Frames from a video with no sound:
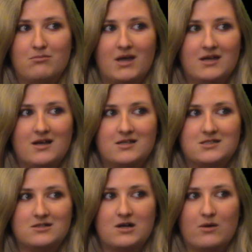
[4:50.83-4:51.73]

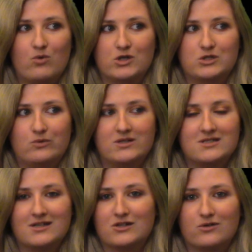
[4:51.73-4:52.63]
Manhunter I watched
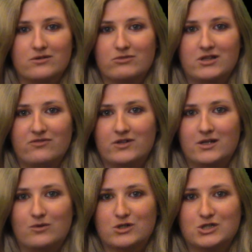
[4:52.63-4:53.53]
once and I don't really feel
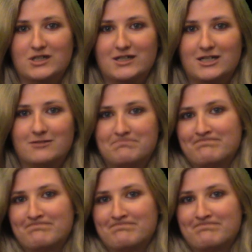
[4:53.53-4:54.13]
like watching again.